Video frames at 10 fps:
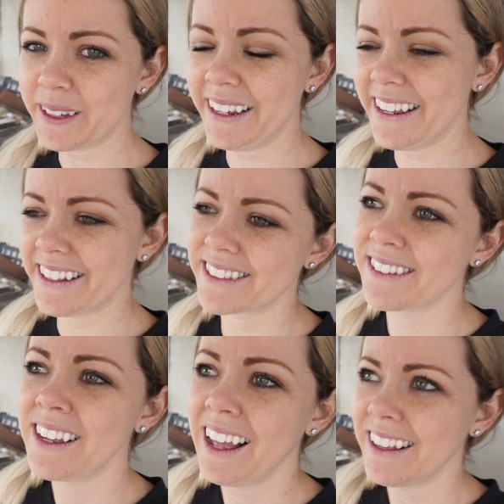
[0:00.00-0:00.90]
It's
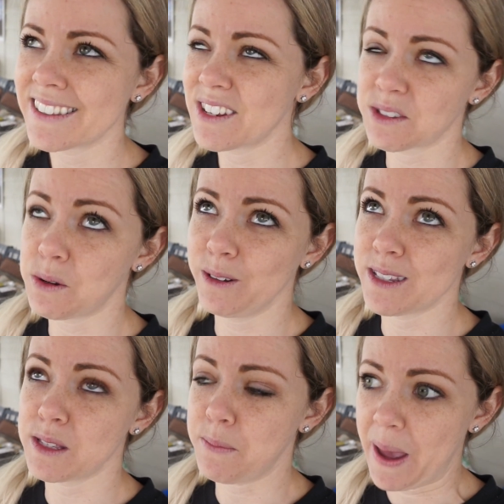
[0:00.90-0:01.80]
not as cold
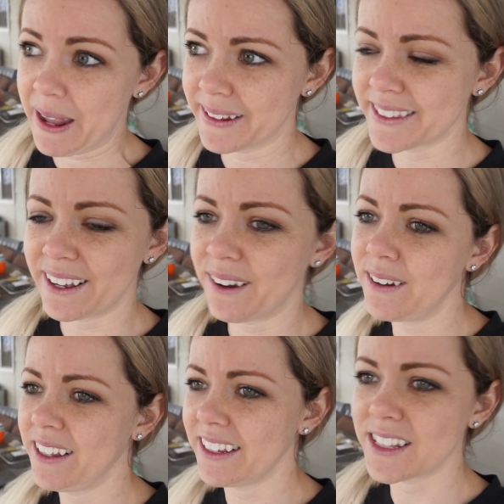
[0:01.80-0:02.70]
as it's been, so
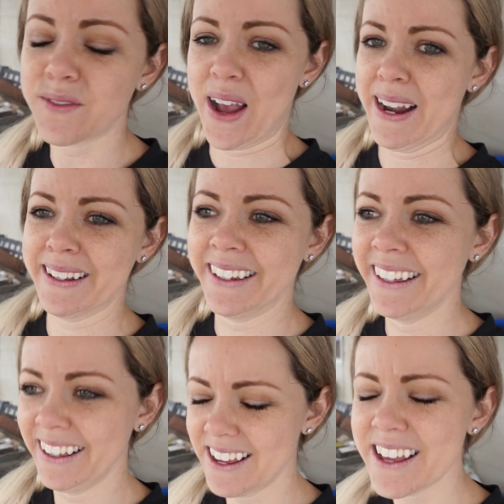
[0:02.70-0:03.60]
it's fine.
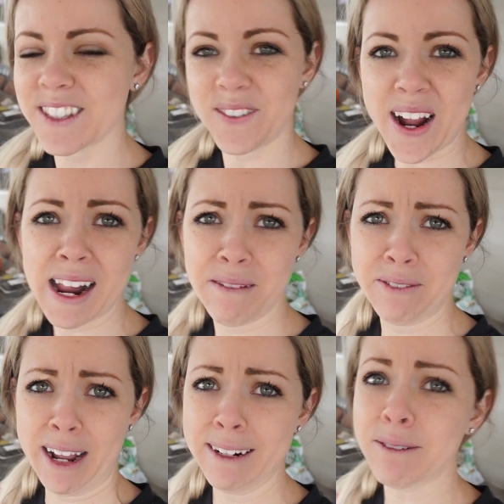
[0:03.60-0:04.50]
It's fine, I'm
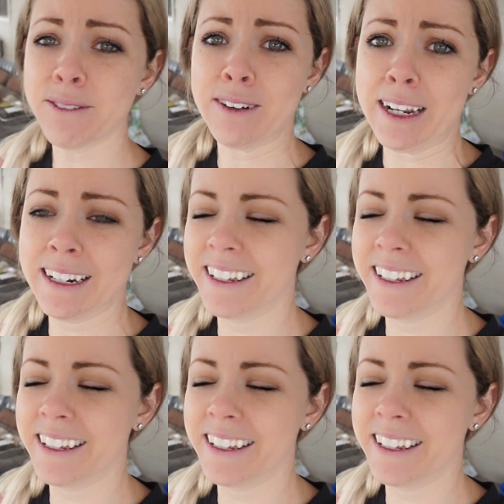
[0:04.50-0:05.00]
fine, we're fine.